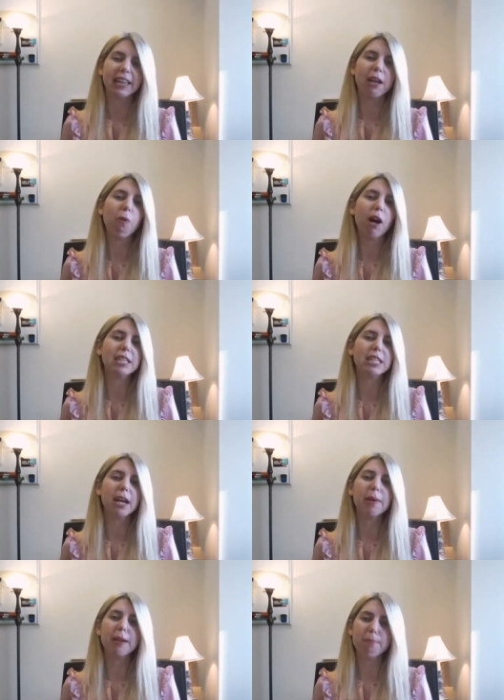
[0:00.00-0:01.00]
They want
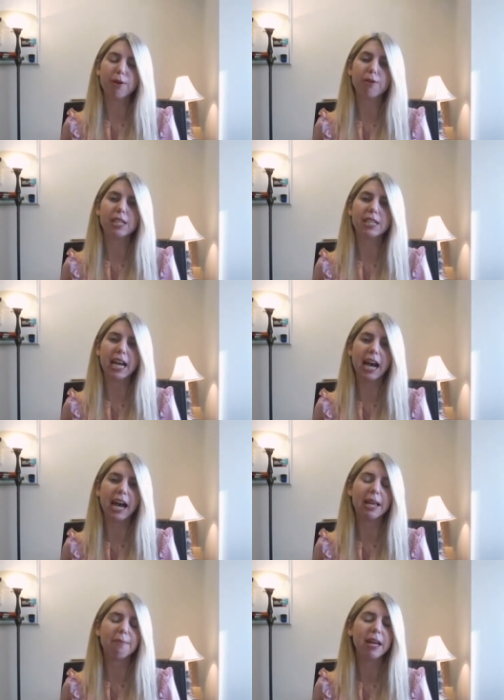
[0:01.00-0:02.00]
some in person
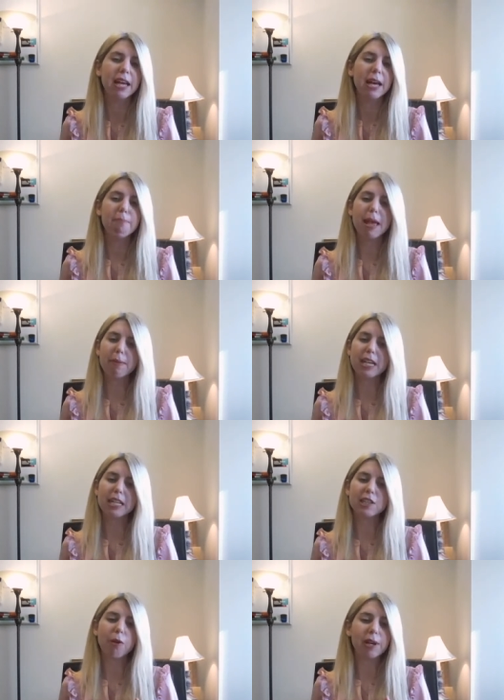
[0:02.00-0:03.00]
time. Maybe
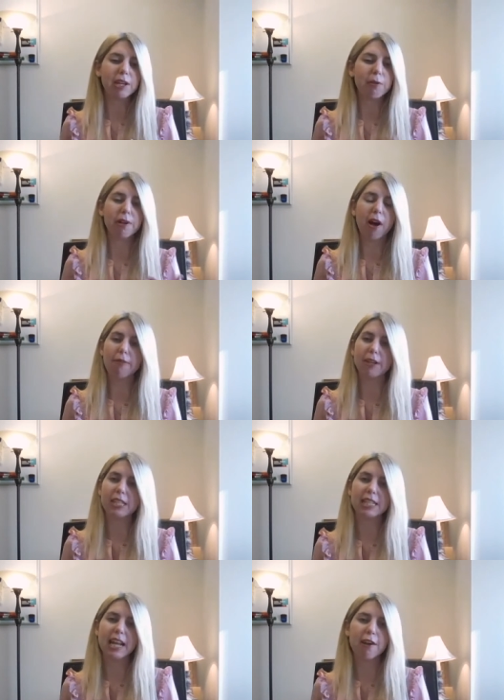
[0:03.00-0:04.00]
it's going into an
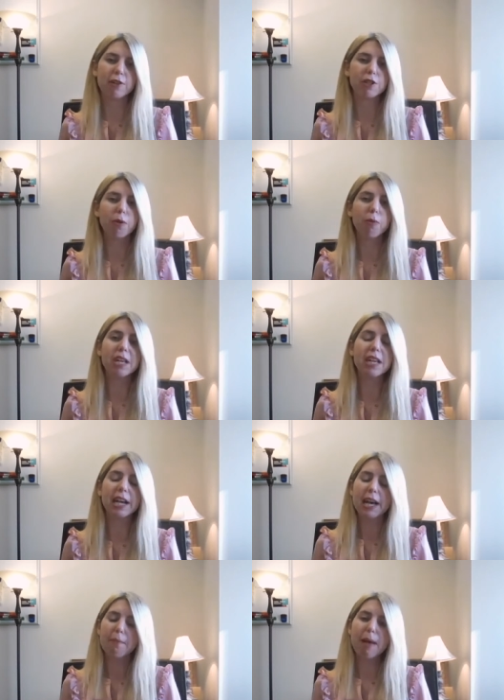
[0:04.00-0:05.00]
office a day or two a week.
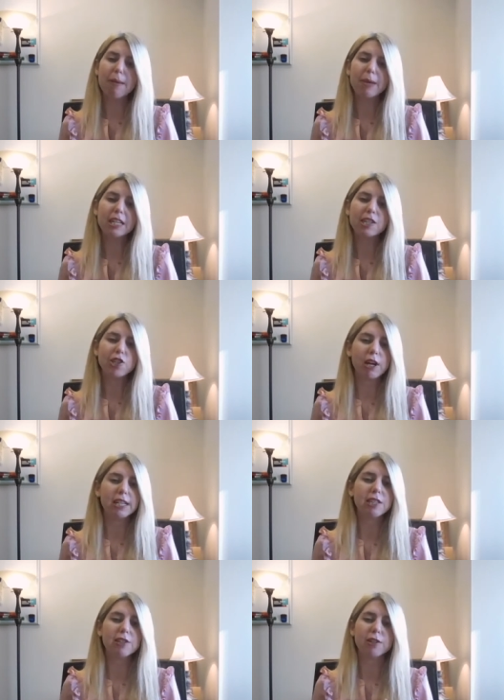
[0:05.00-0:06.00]
Maybe it's
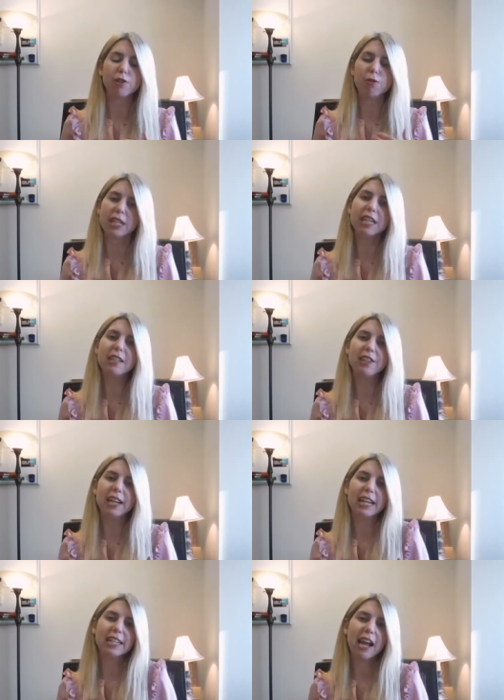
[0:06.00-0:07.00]
just
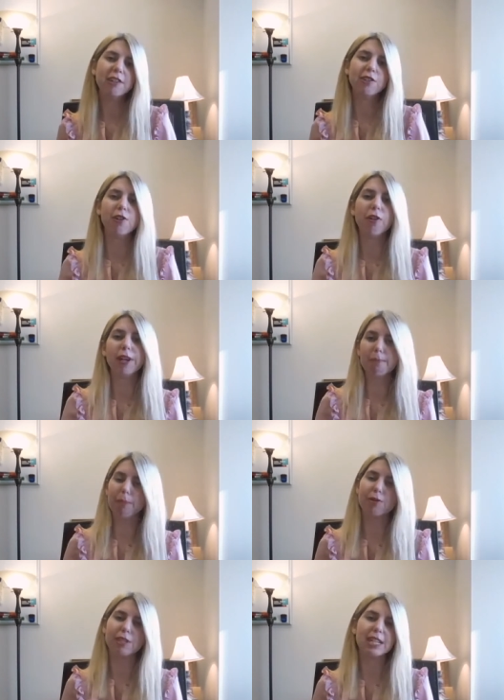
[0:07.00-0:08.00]
strategic, intentional in
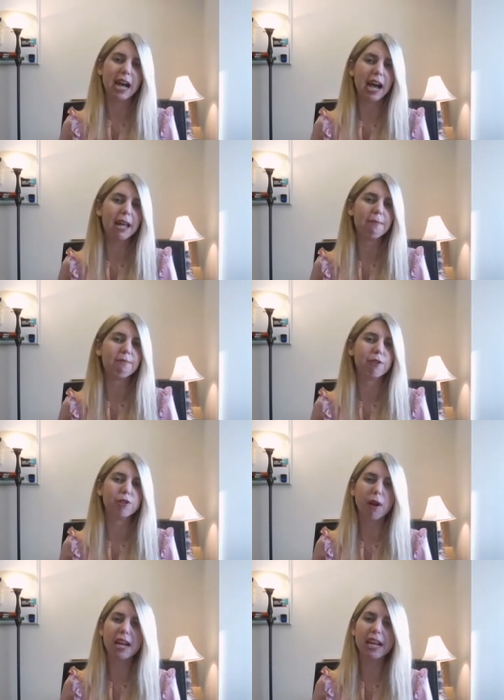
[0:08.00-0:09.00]
person time for
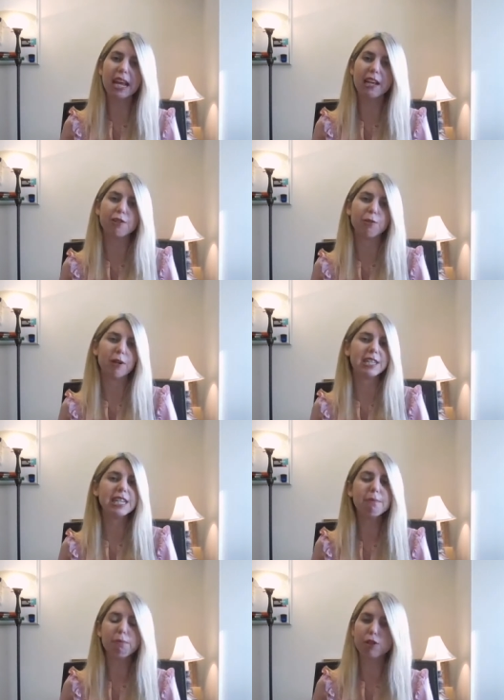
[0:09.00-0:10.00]
trainings or a
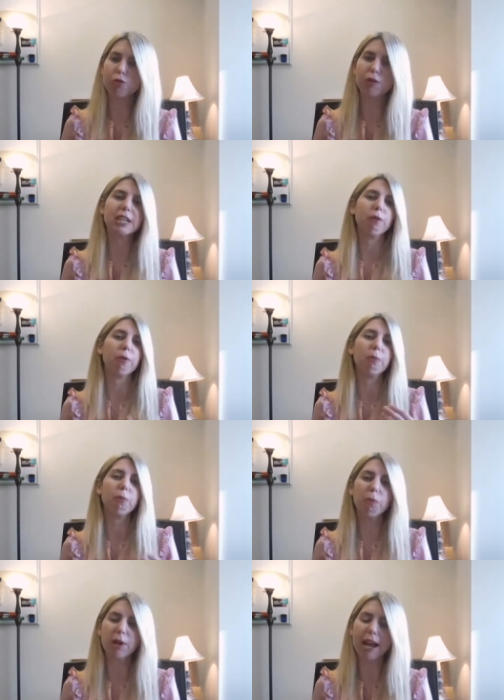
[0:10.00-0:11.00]
team retreat or
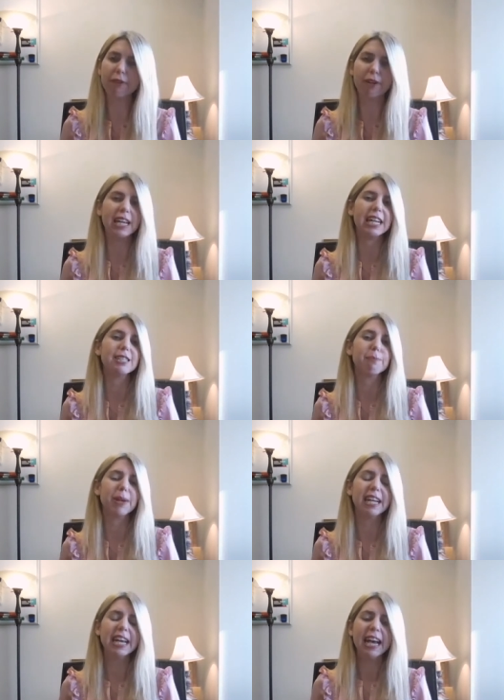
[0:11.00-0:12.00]
whatever it is.
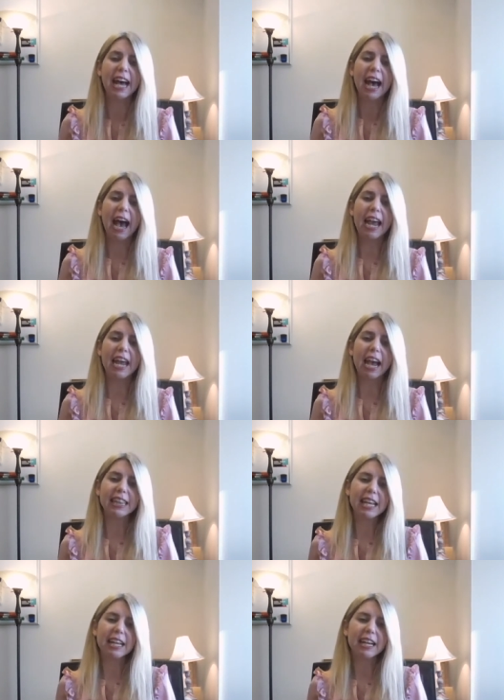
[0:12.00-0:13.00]
But I, I
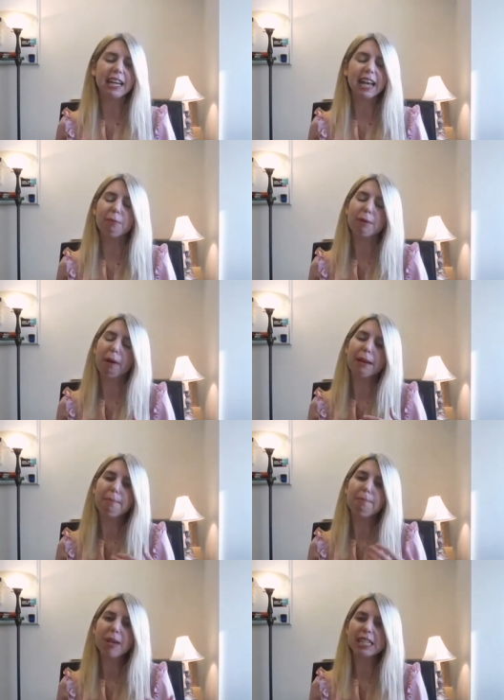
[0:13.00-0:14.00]
think again we kind of